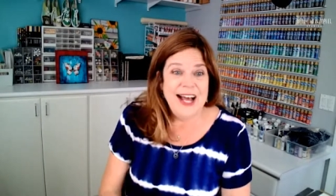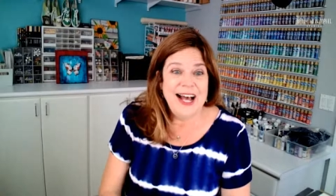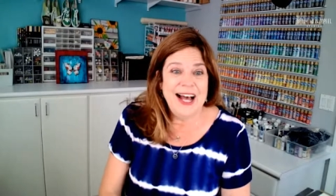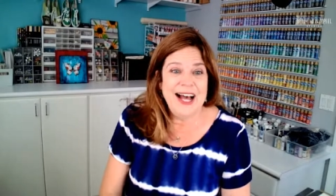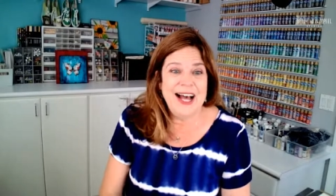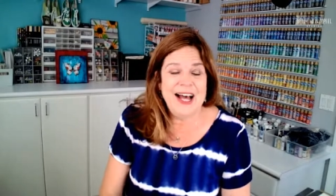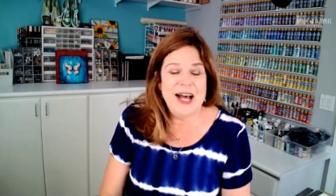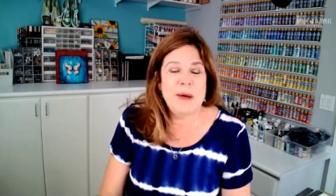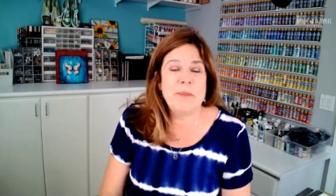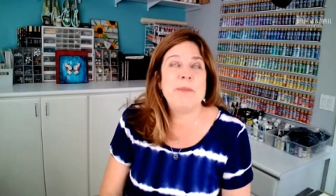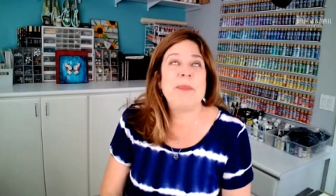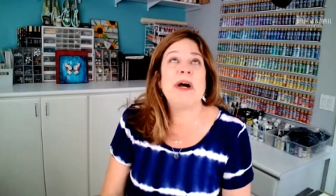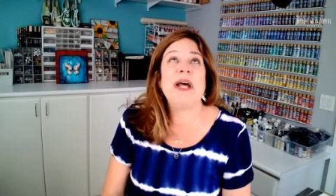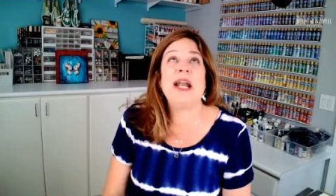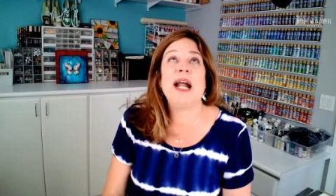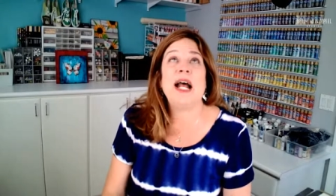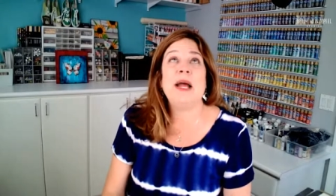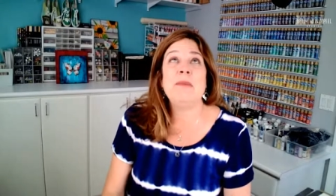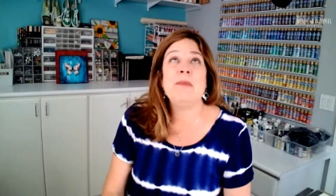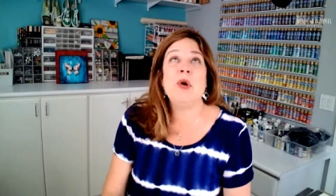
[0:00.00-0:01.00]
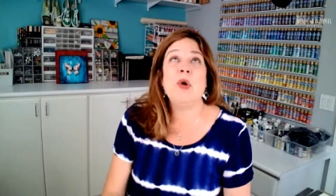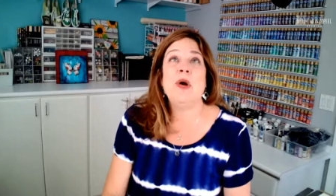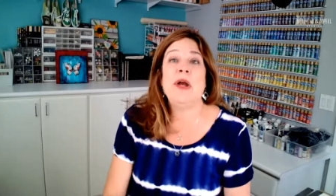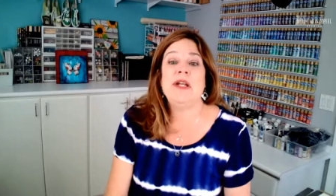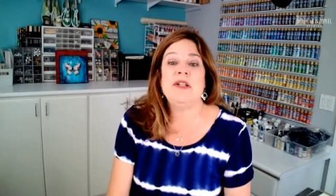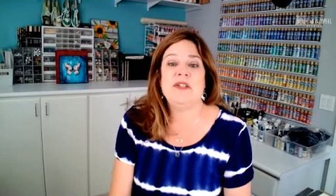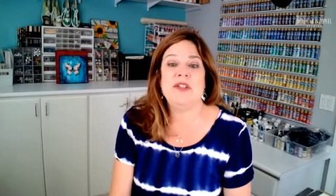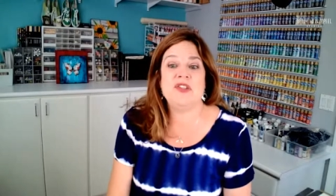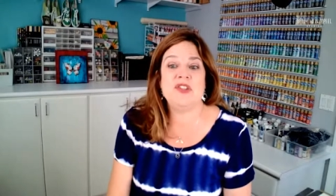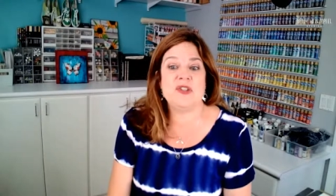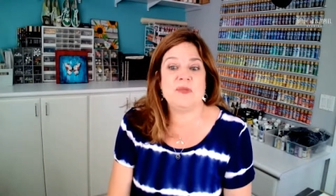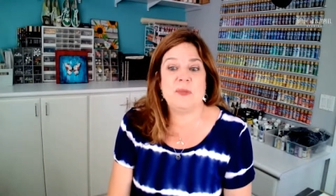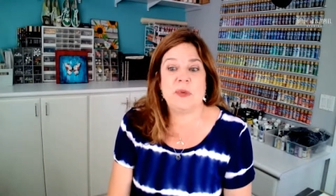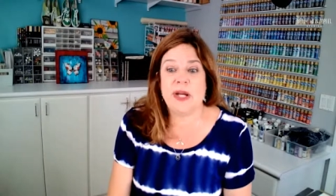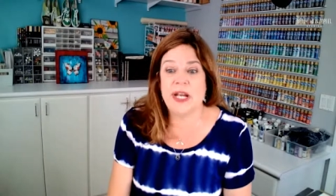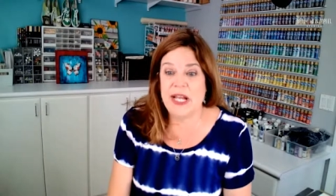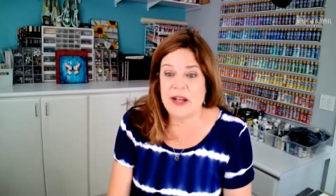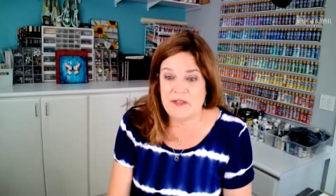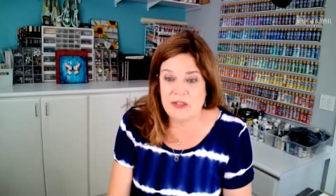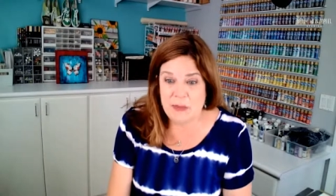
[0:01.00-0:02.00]
But I'm going to just
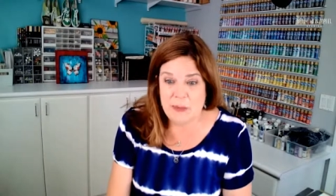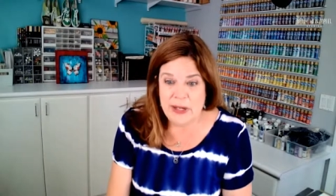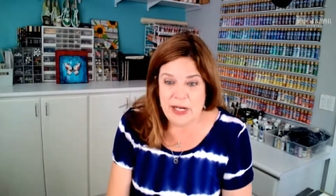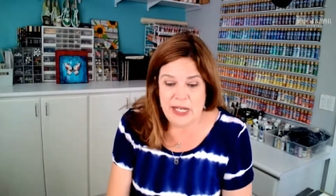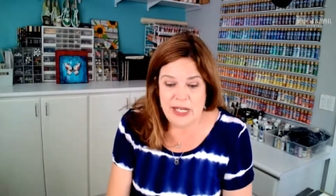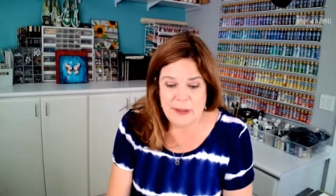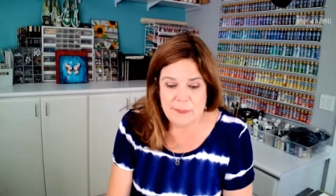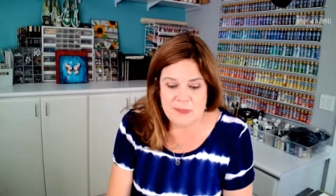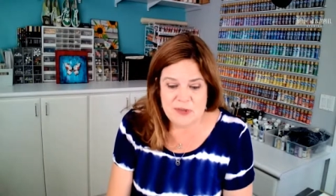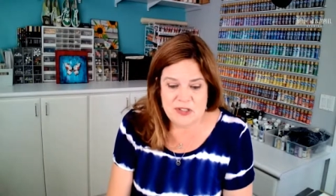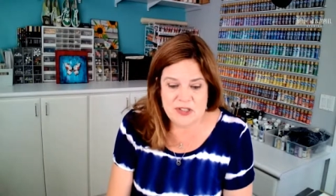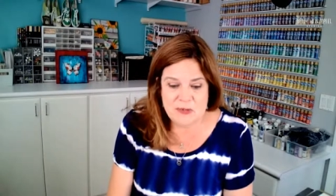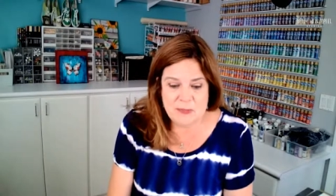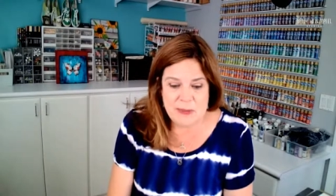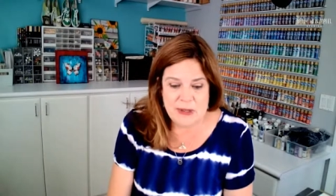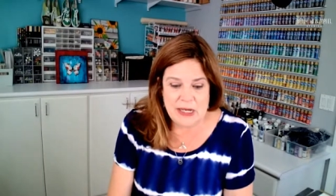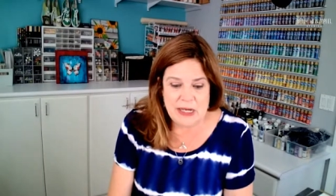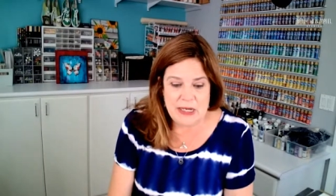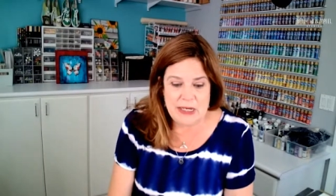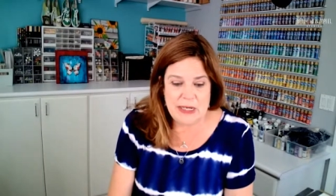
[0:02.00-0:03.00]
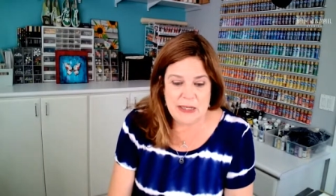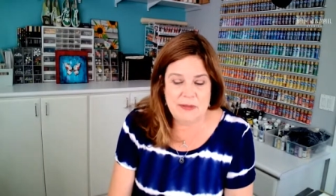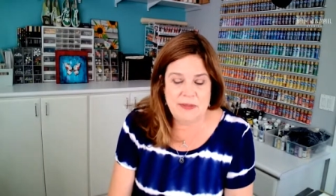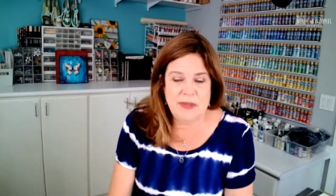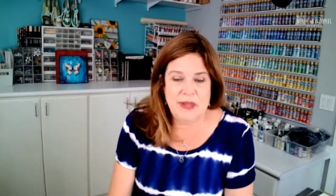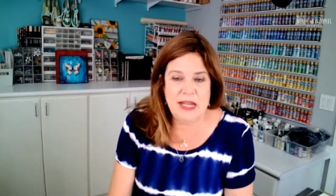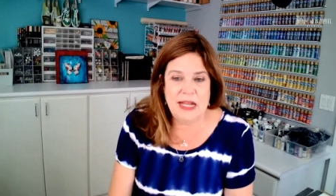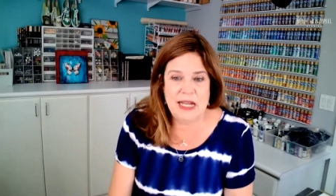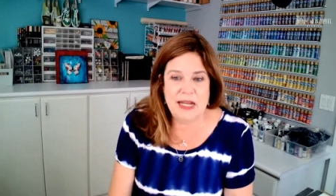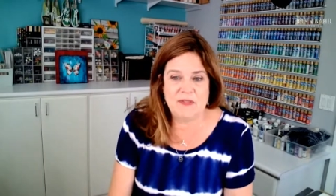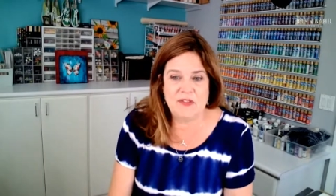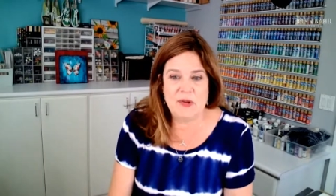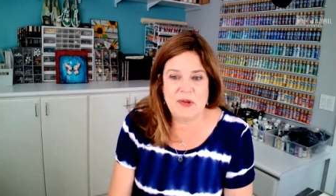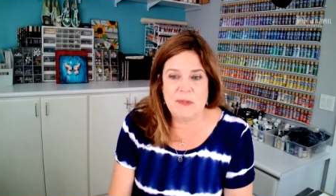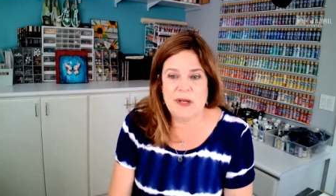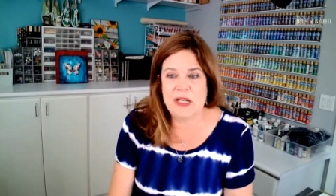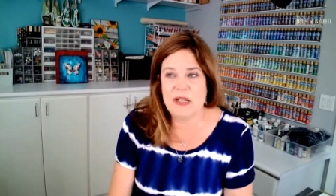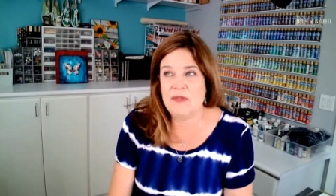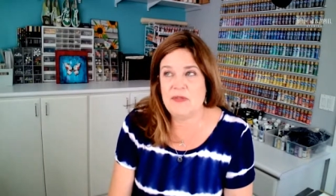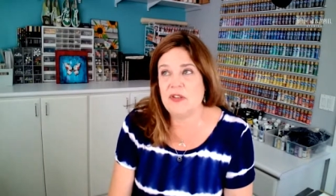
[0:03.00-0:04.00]
bring everybody up to speed and thank
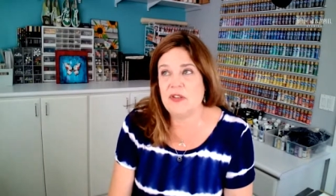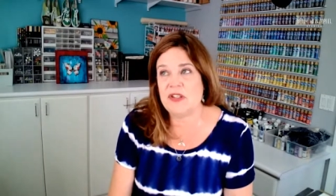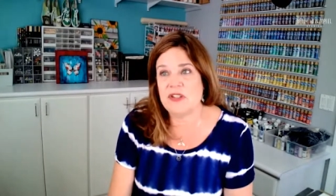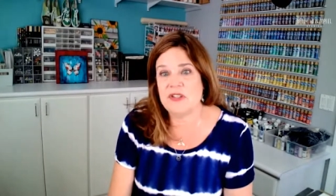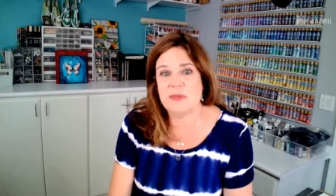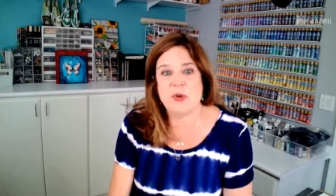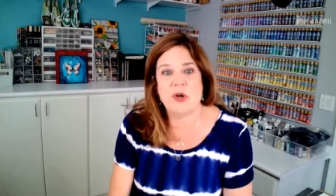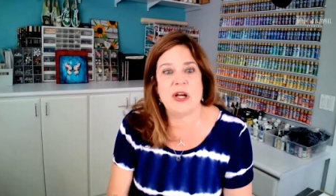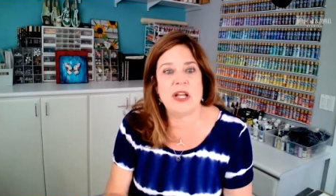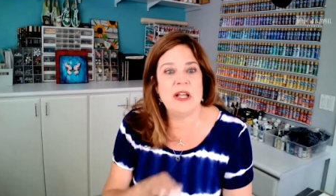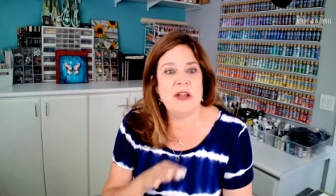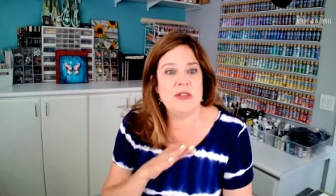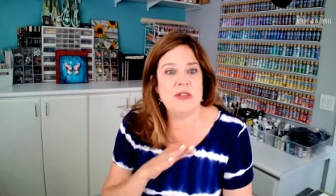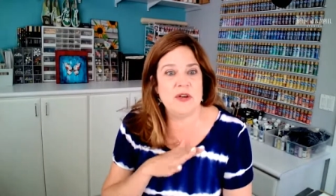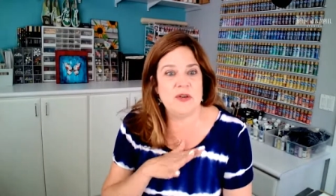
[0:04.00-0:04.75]
everybody for this morning.